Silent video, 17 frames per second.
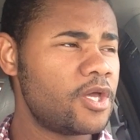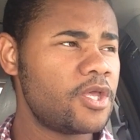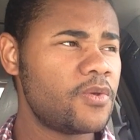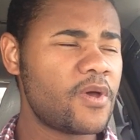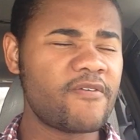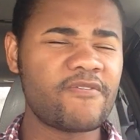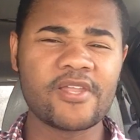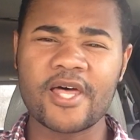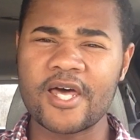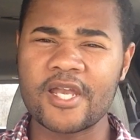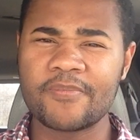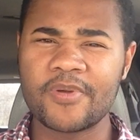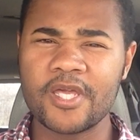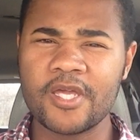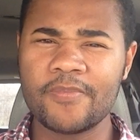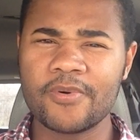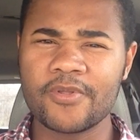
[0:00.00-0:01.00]
You have a lot of
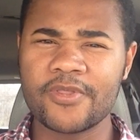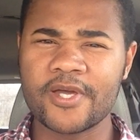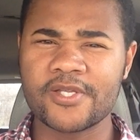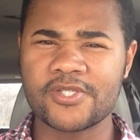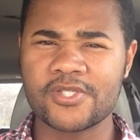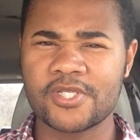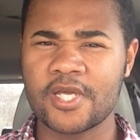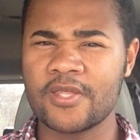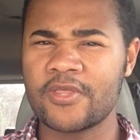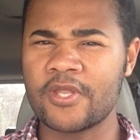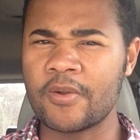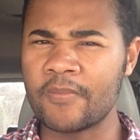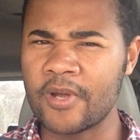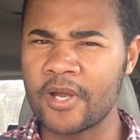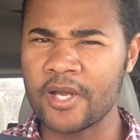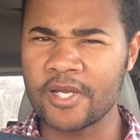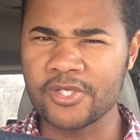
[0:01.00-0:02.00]
people that say that
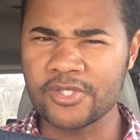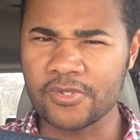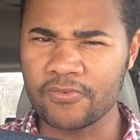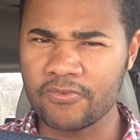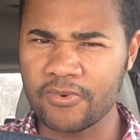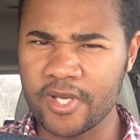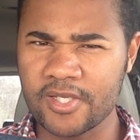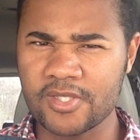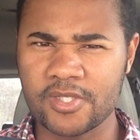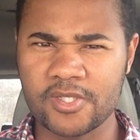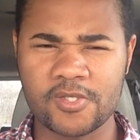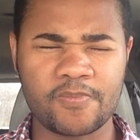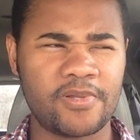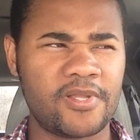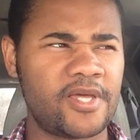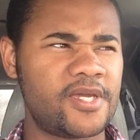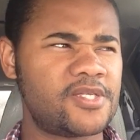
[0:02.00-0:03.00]
America's a
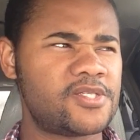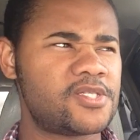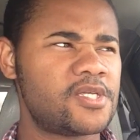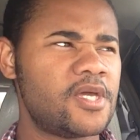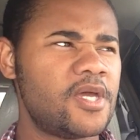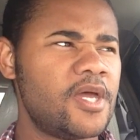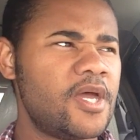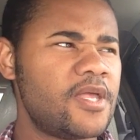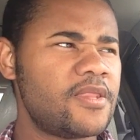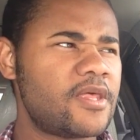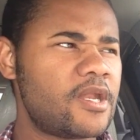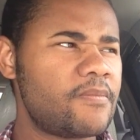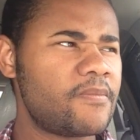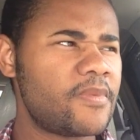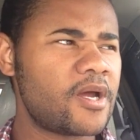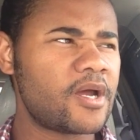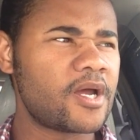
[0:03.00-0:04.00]
racist place, that
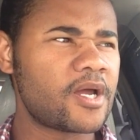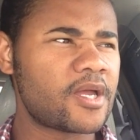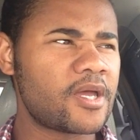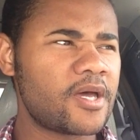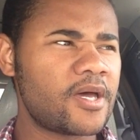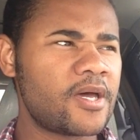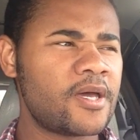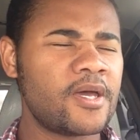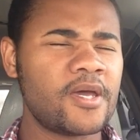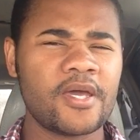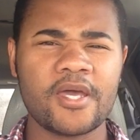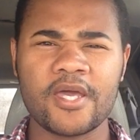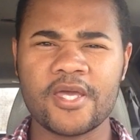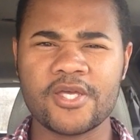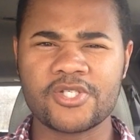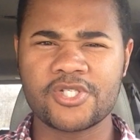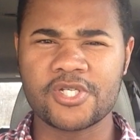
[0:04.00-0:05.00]
America
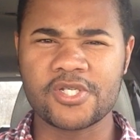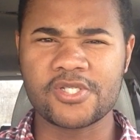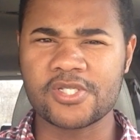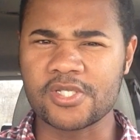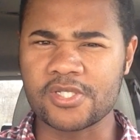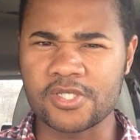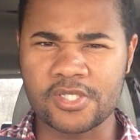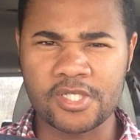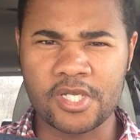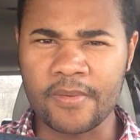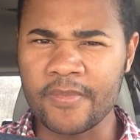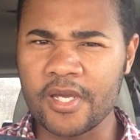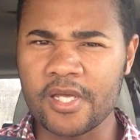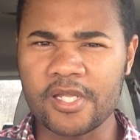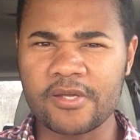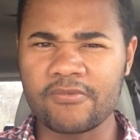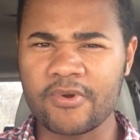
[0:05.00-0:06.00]
is just
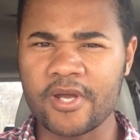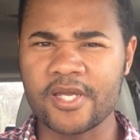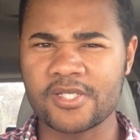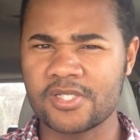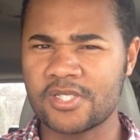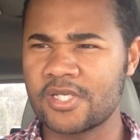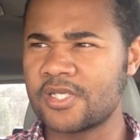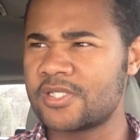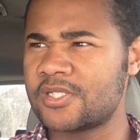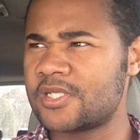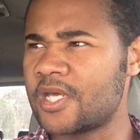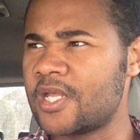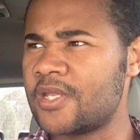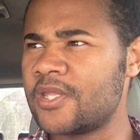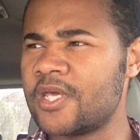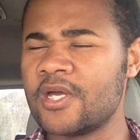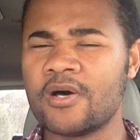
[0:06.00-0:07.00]
systemically racist,
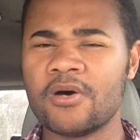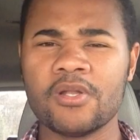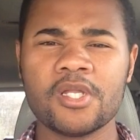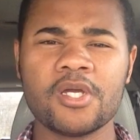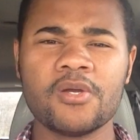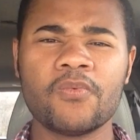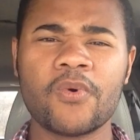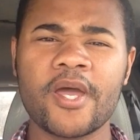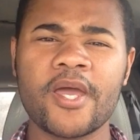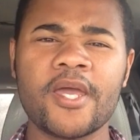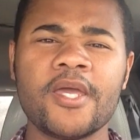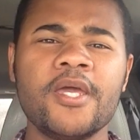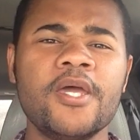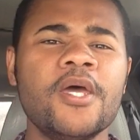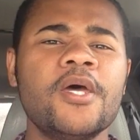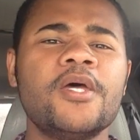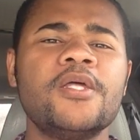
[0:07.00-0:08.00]
and the only
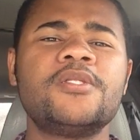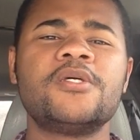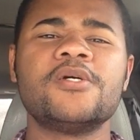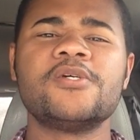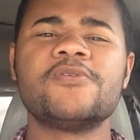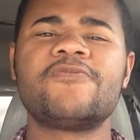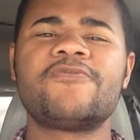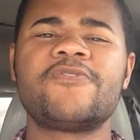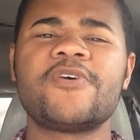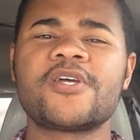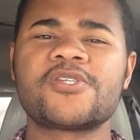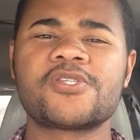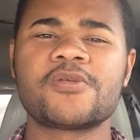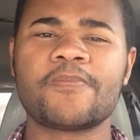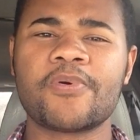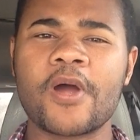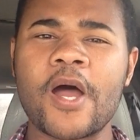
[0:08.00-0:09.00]
way to fix
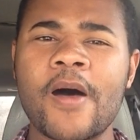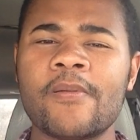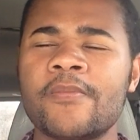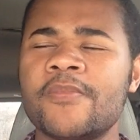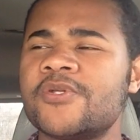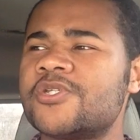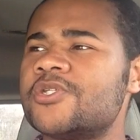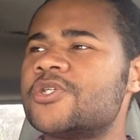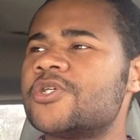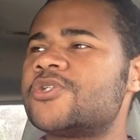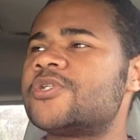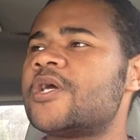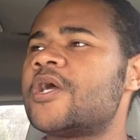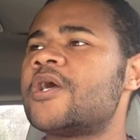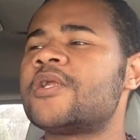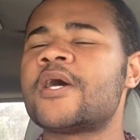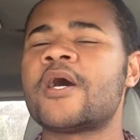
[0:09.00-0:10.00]
the problem is to just
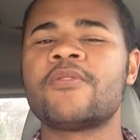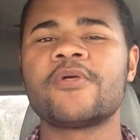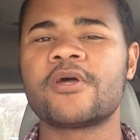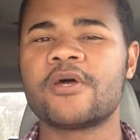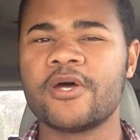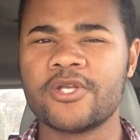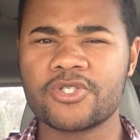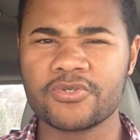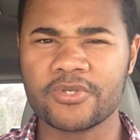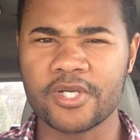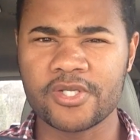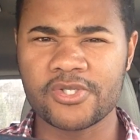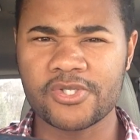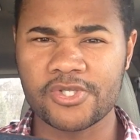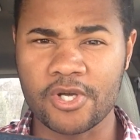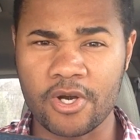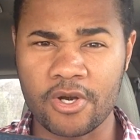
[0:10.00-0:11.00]
tear down the country and
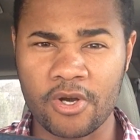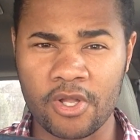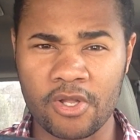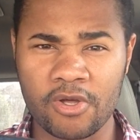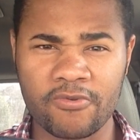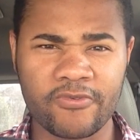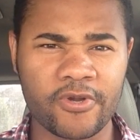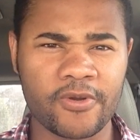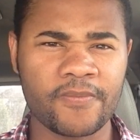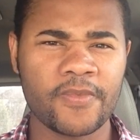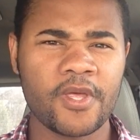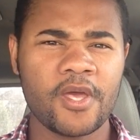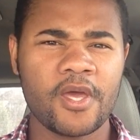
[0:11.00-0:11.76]
start all over.